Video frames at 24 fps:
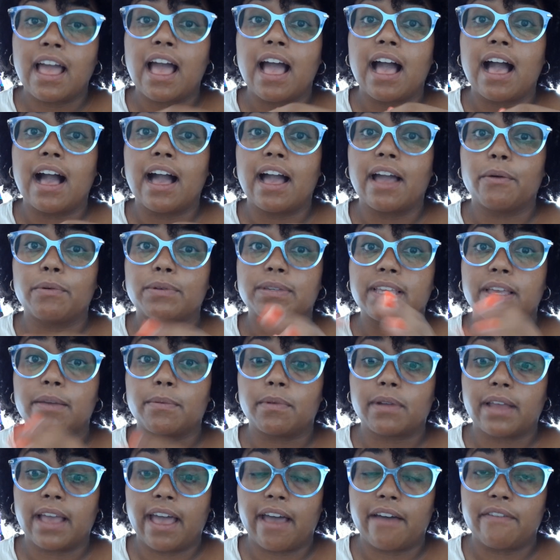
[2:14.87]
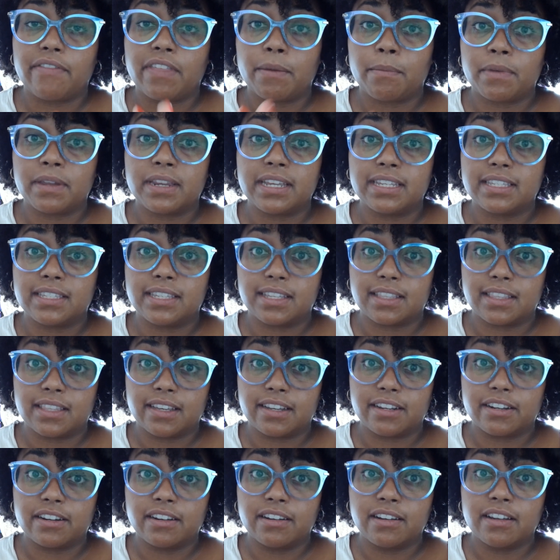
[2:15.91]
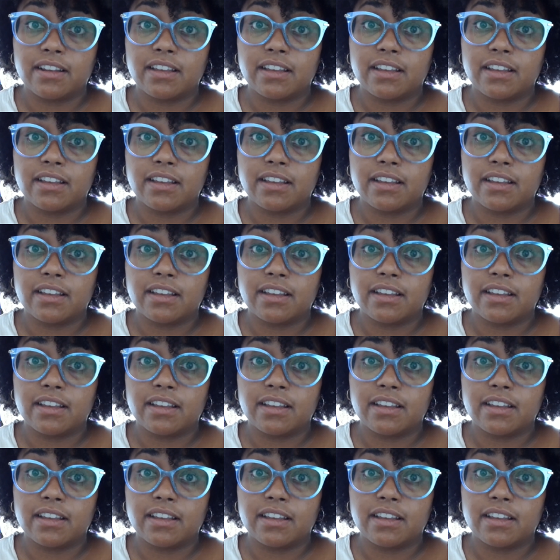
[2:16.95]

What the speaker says: I was able to have that money sit there.